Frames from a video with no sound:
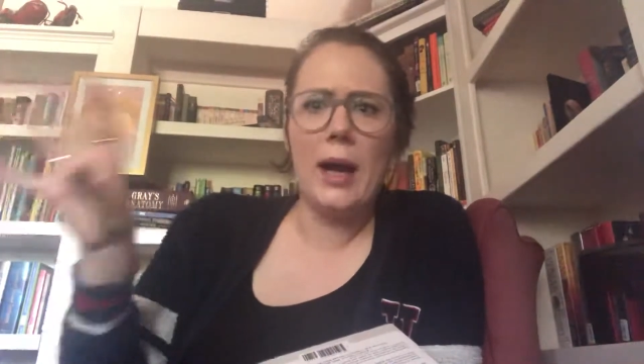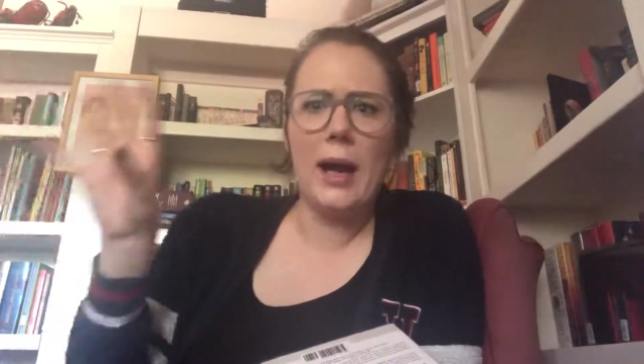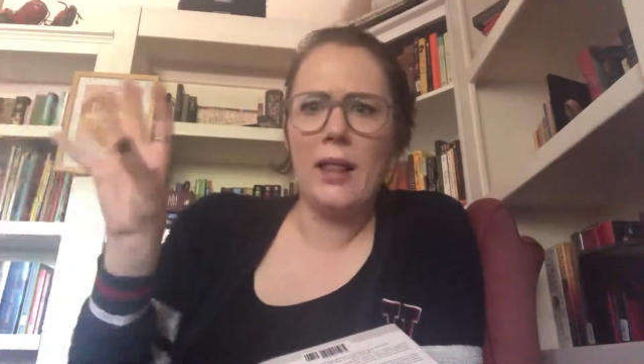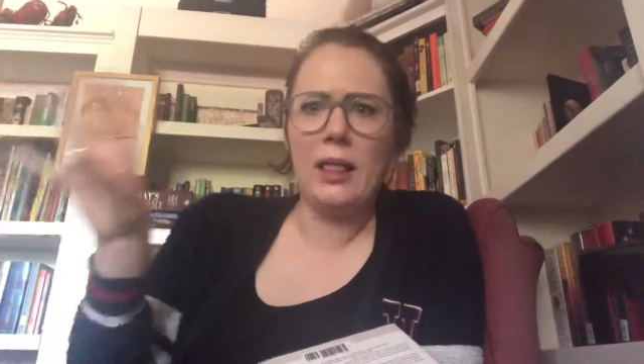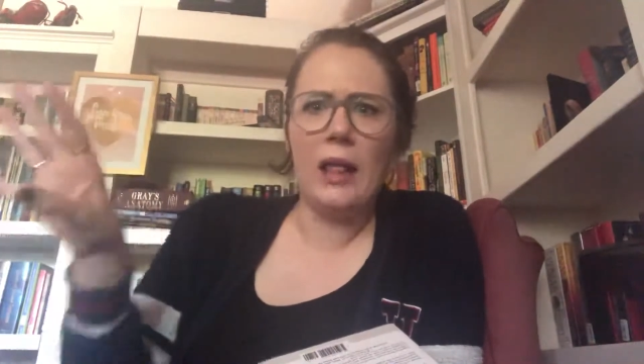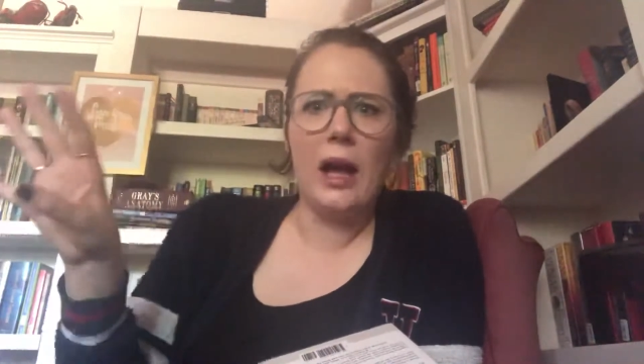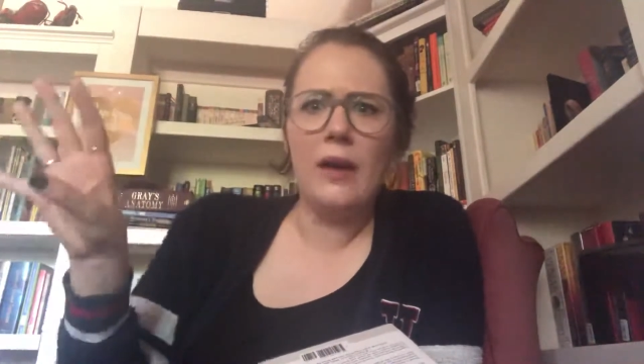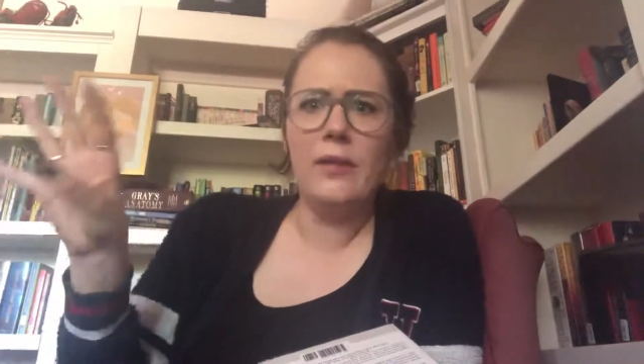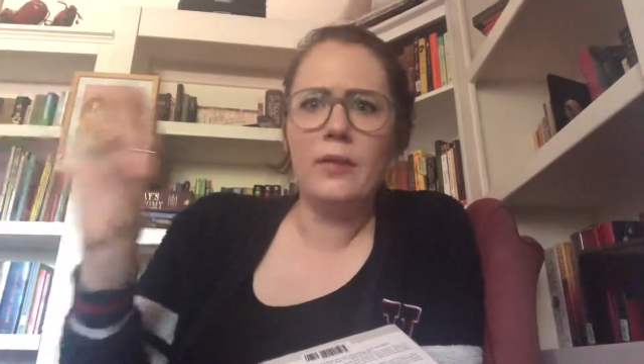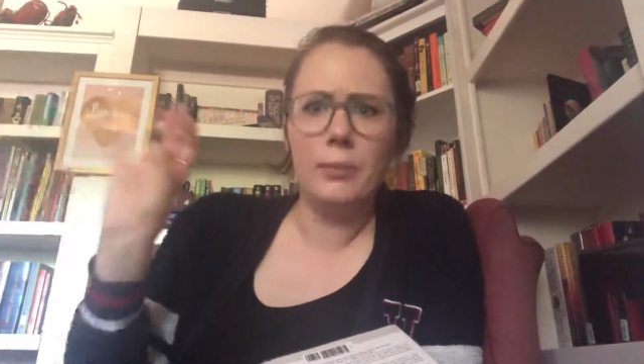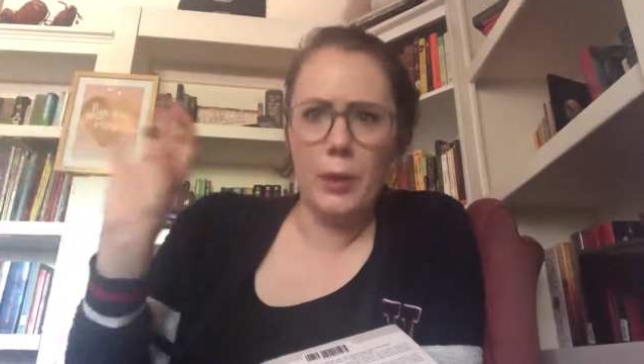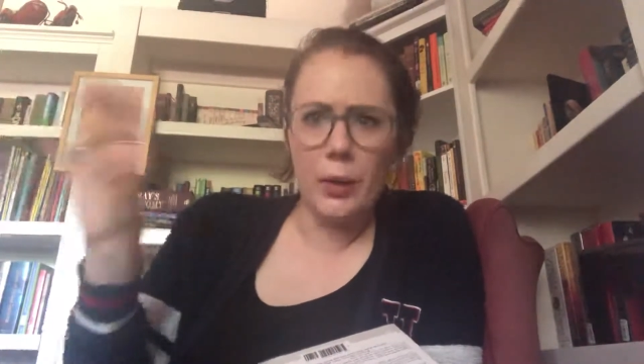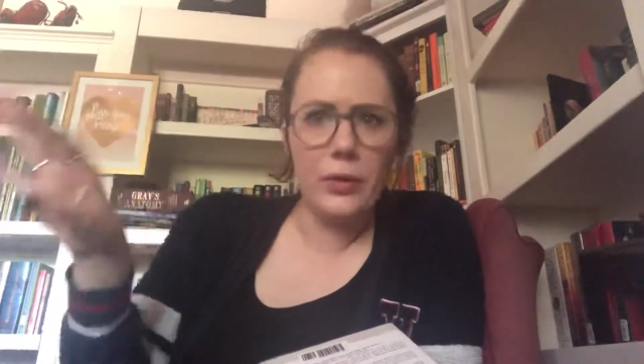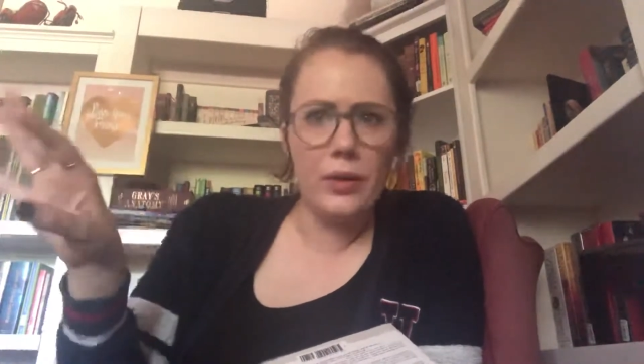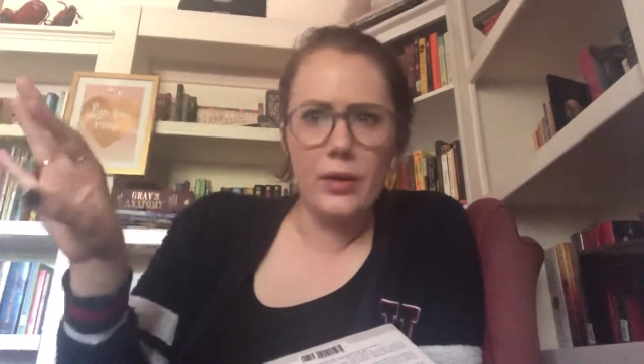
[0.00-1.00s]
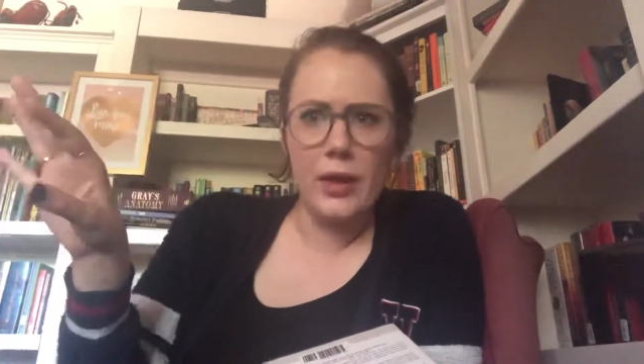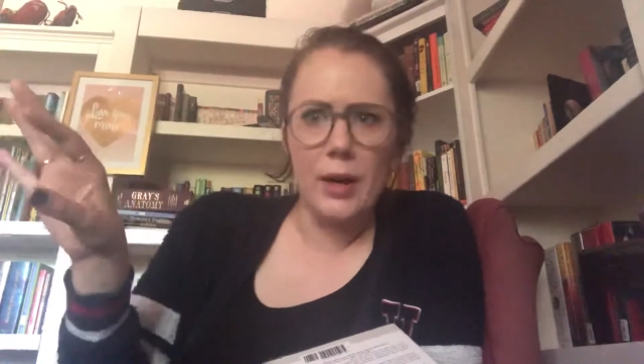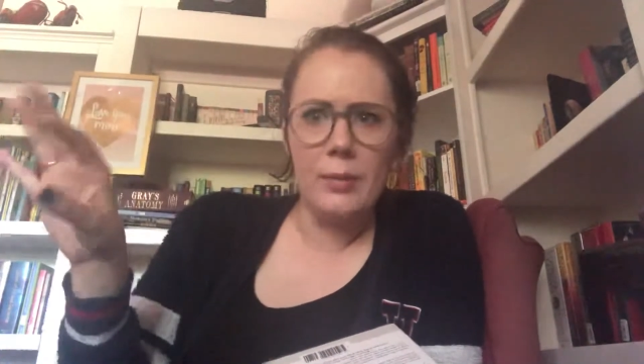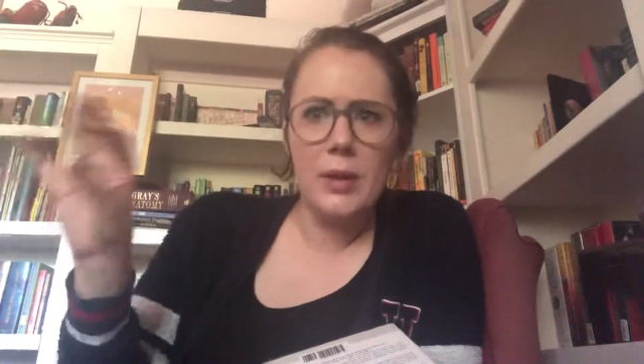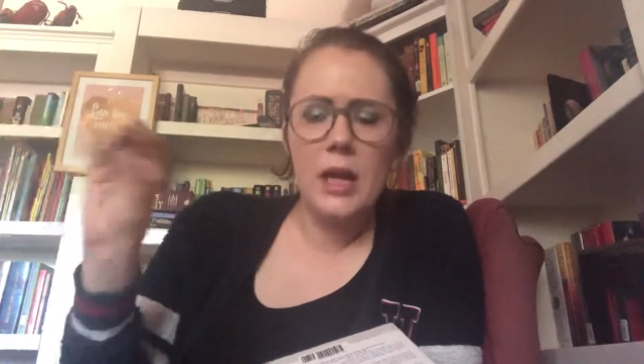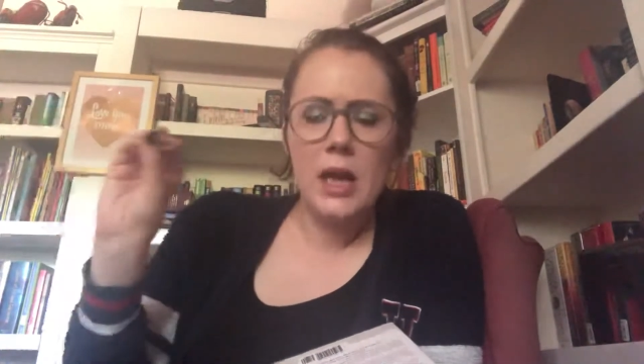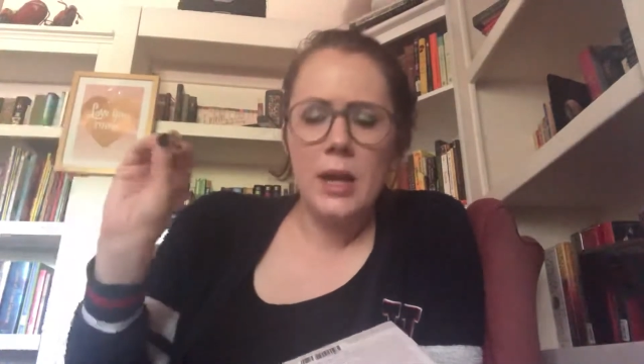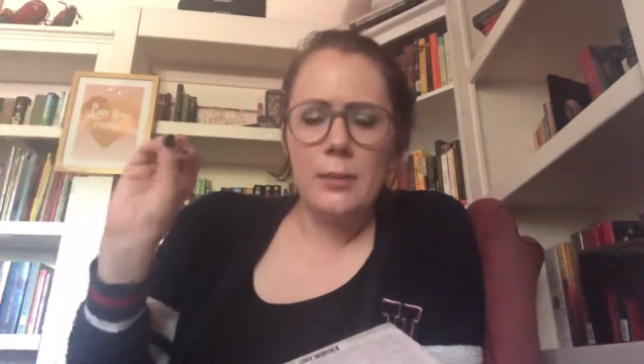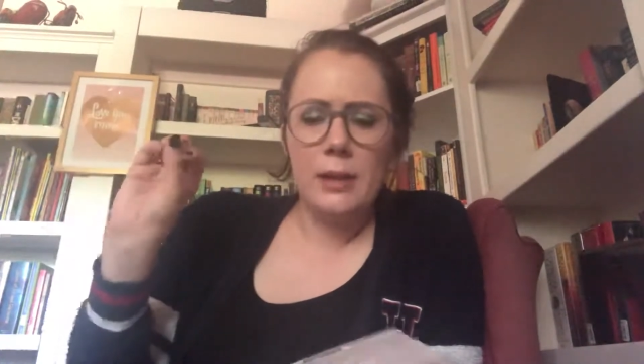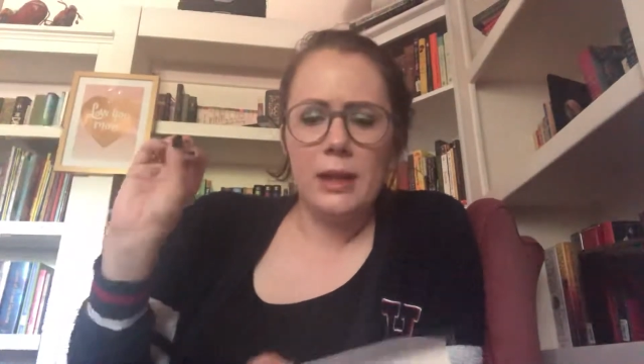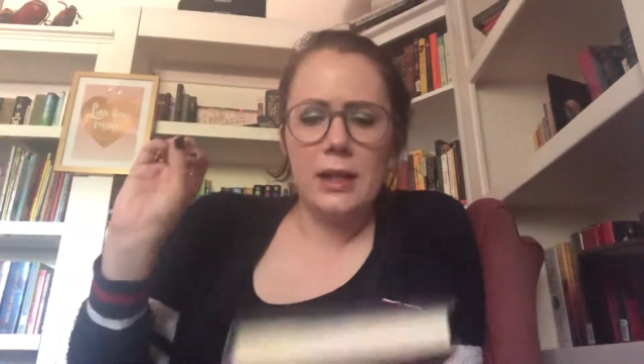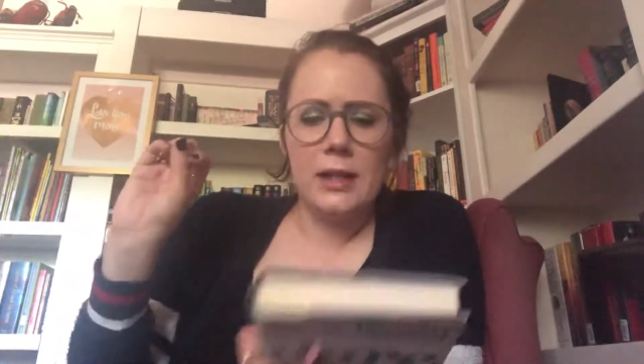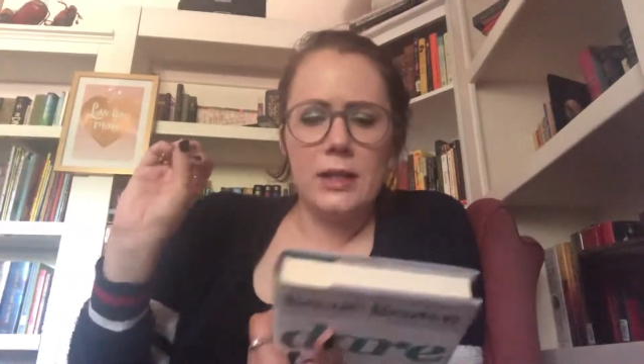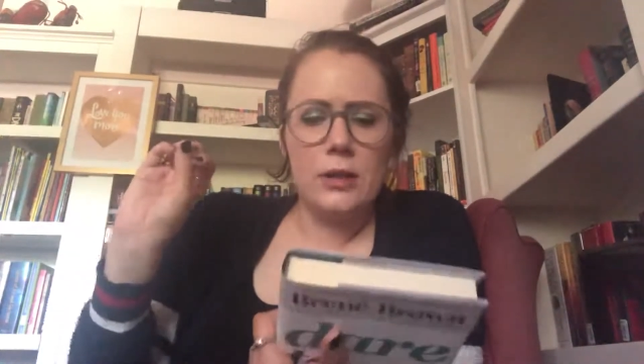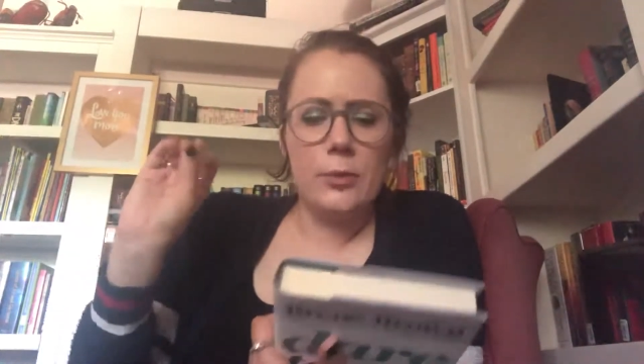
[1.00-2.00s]
I love both of them
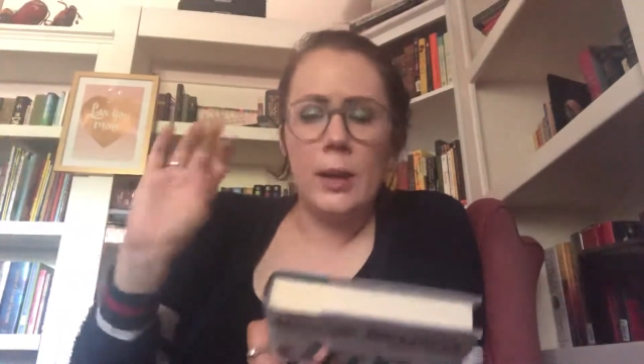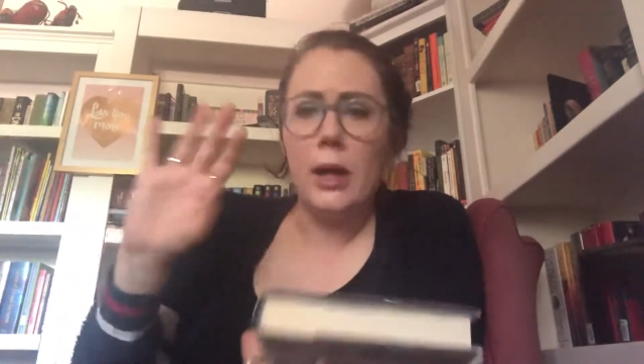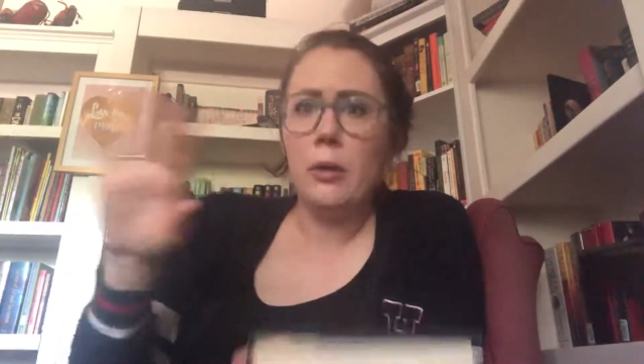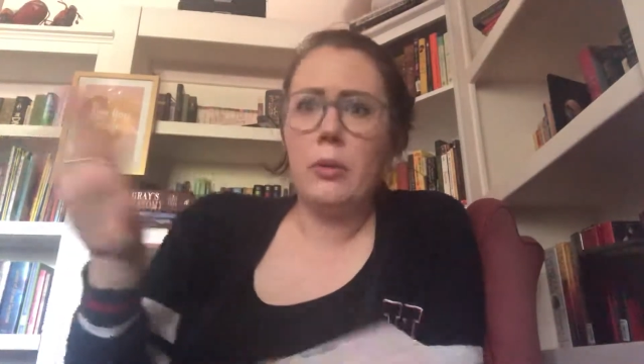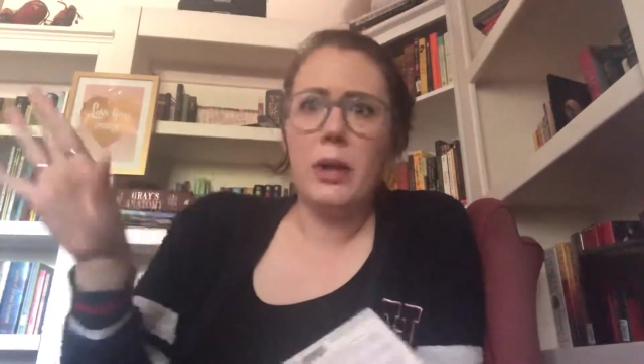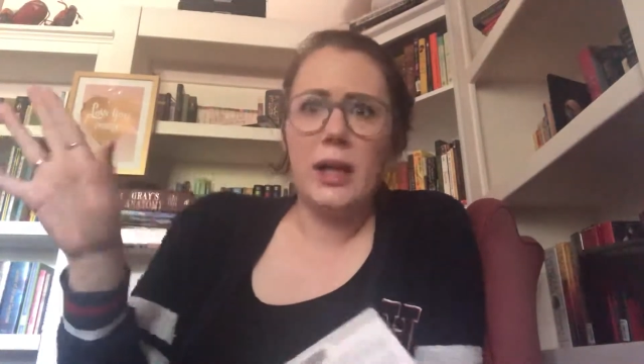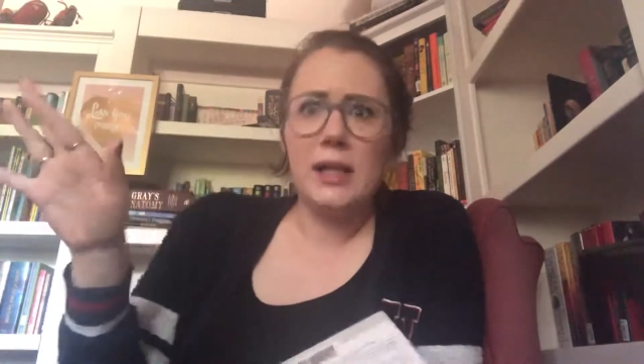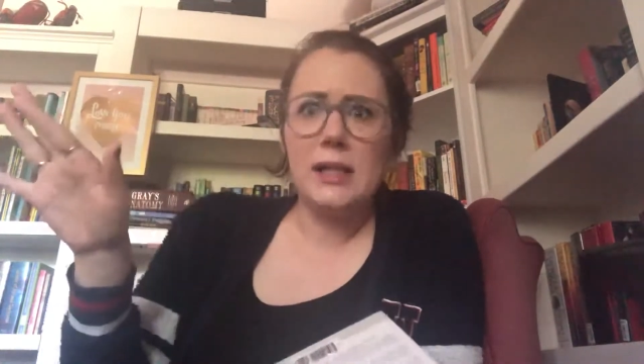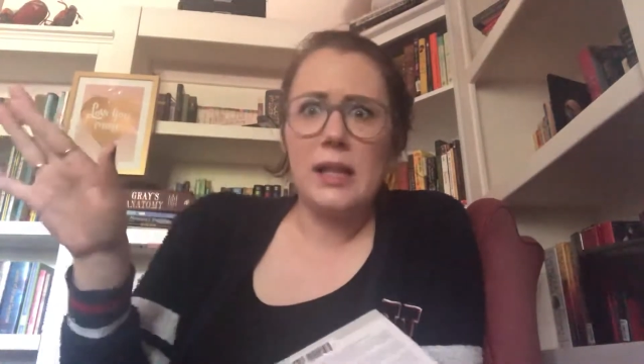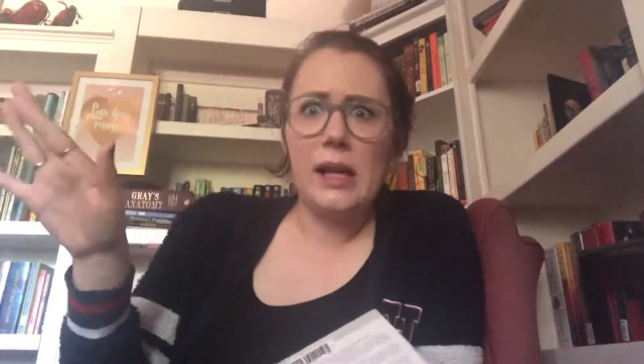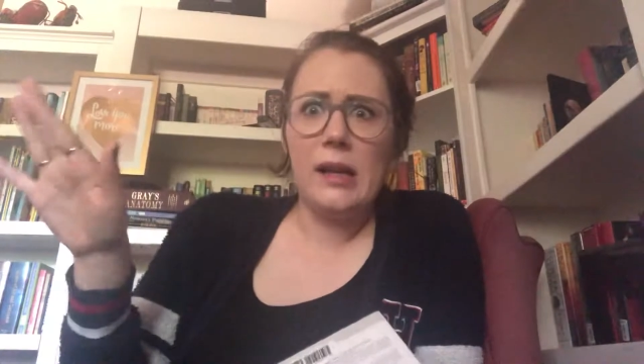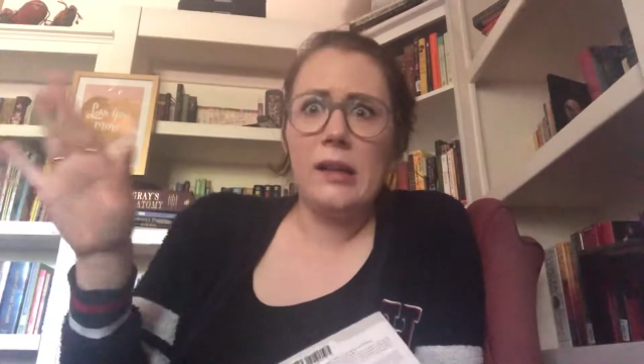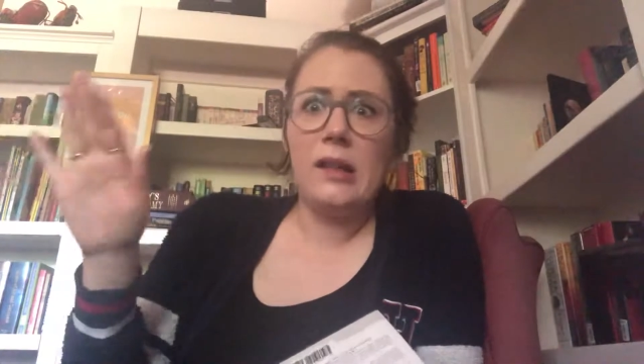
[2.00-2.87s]
because no matter what I say,